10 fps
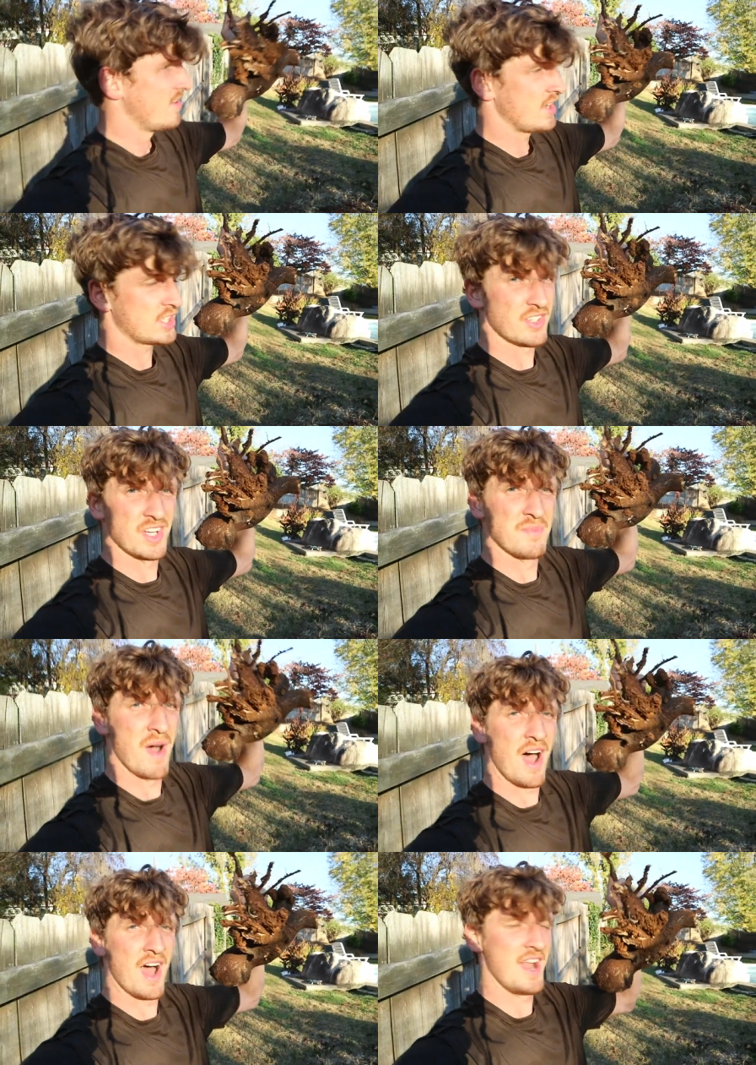Victory is
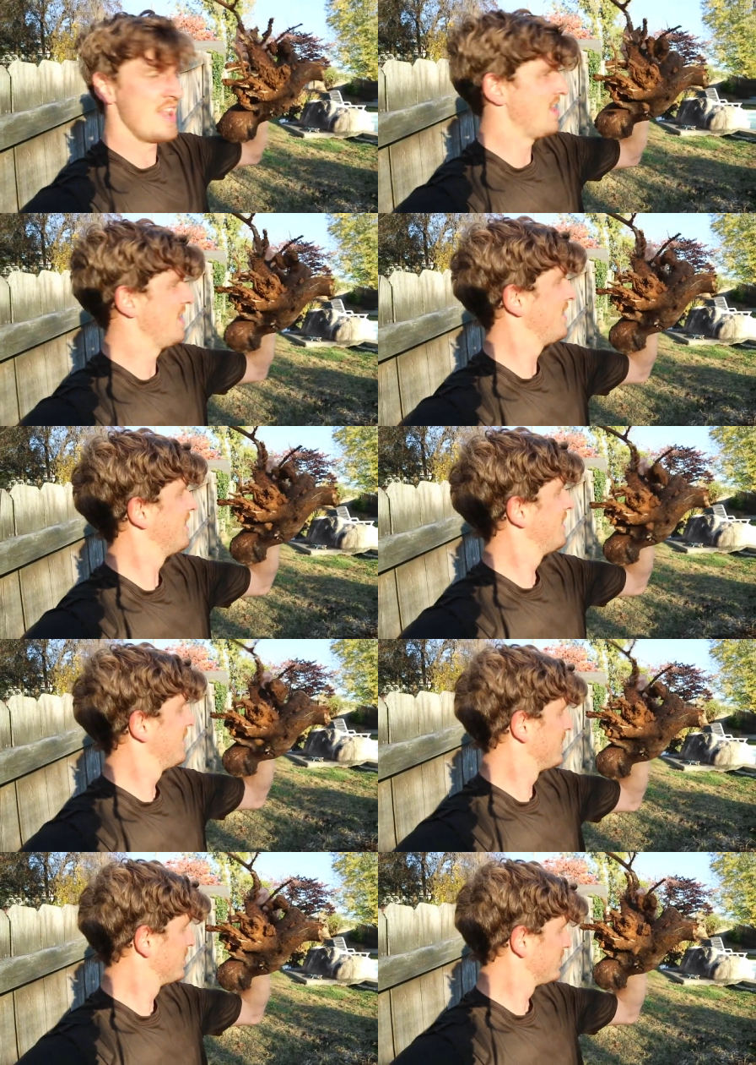mine.
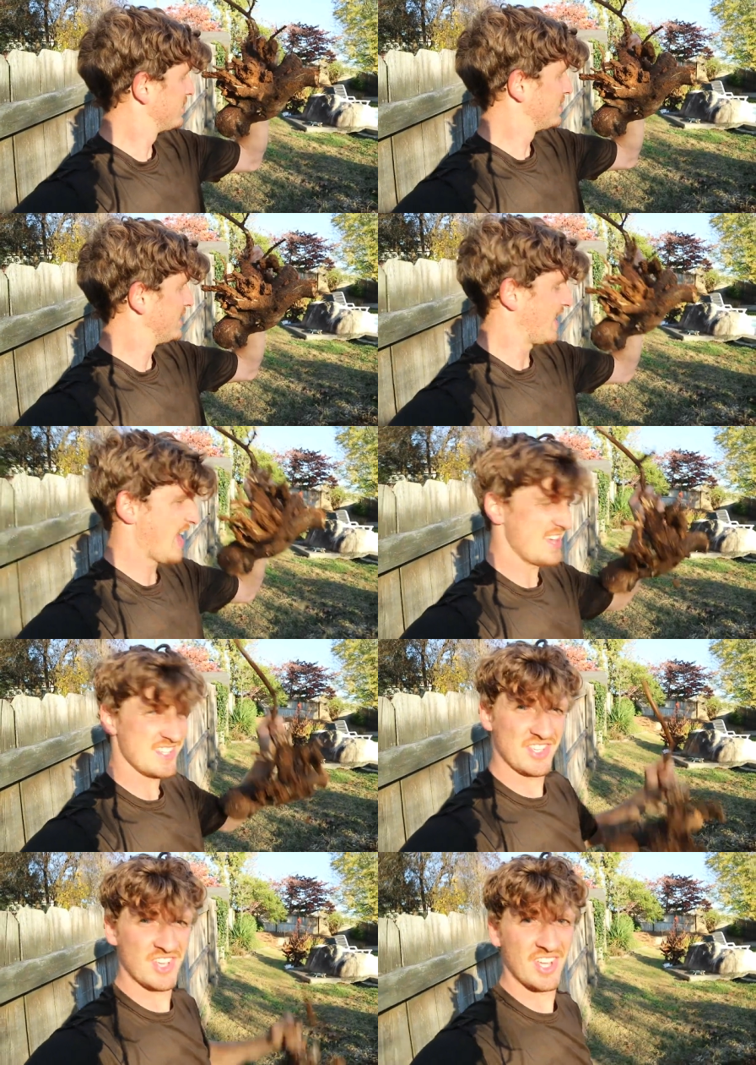
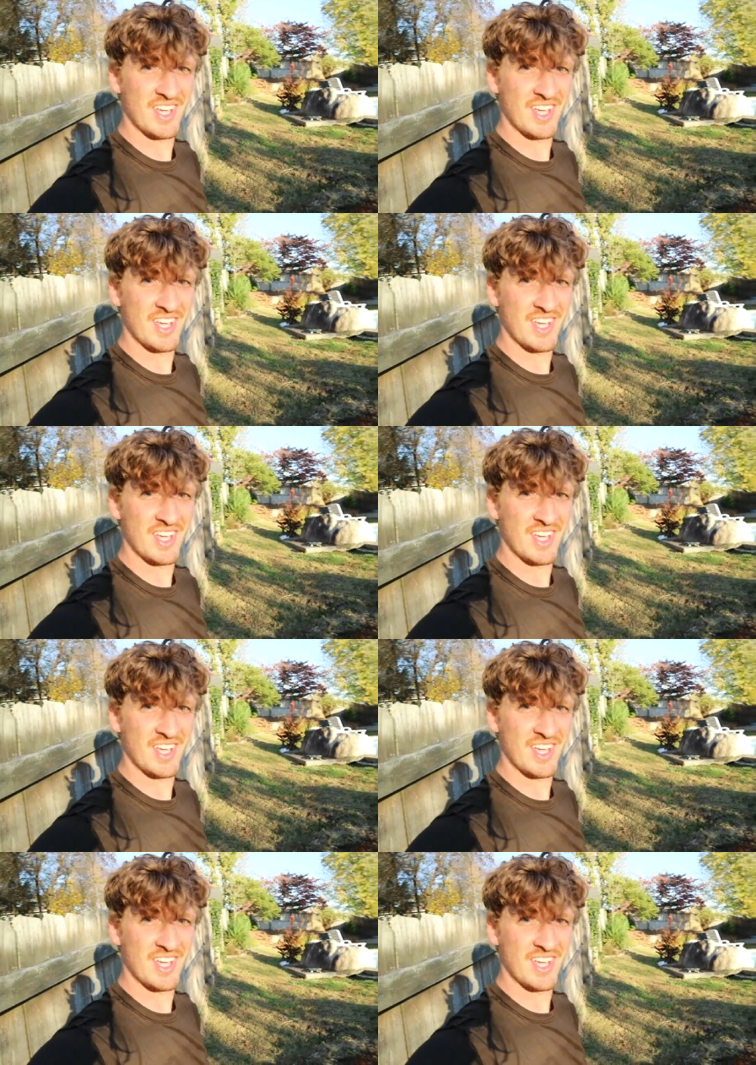Yes.